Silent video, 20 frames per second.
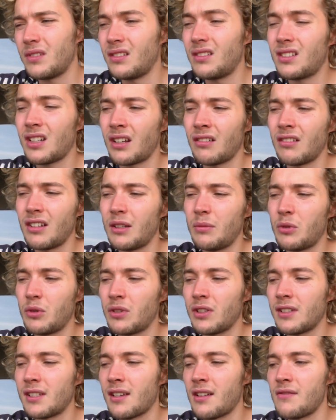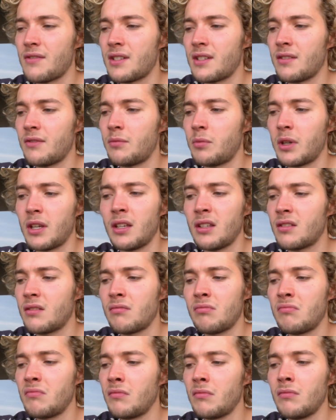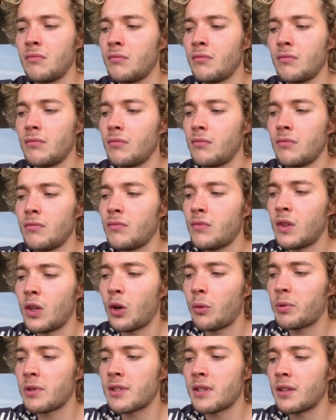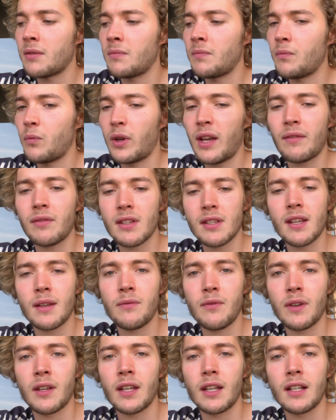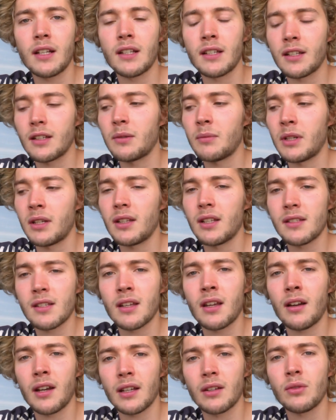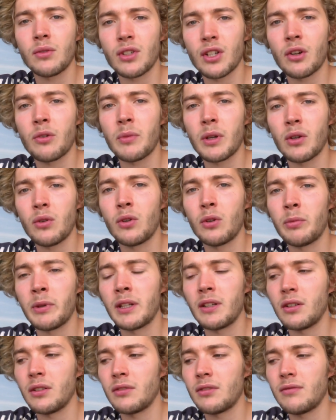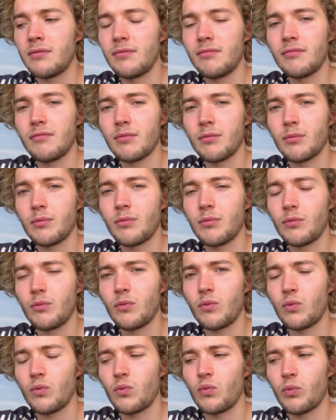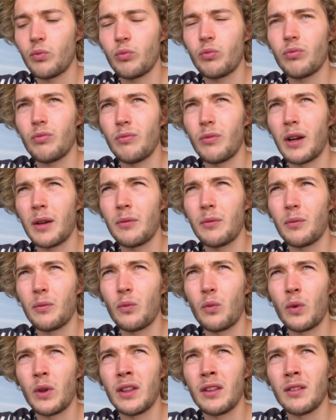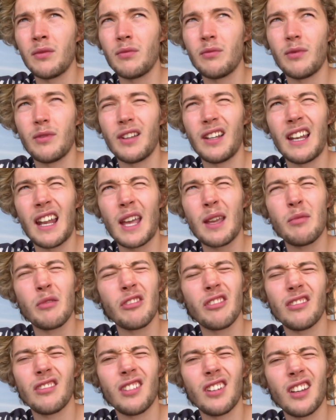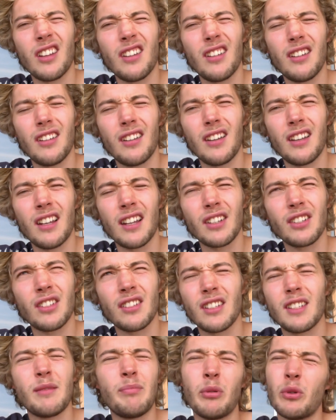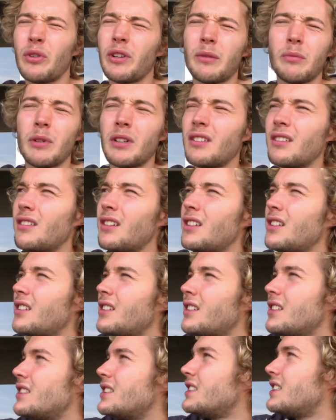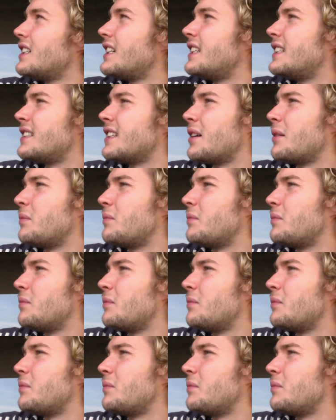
generally more conservative, but he's the opposite. We have the same thing in England at the minute. There's a guy called Jeremy Corbyn who's might win the Labour election. This is boring, but he's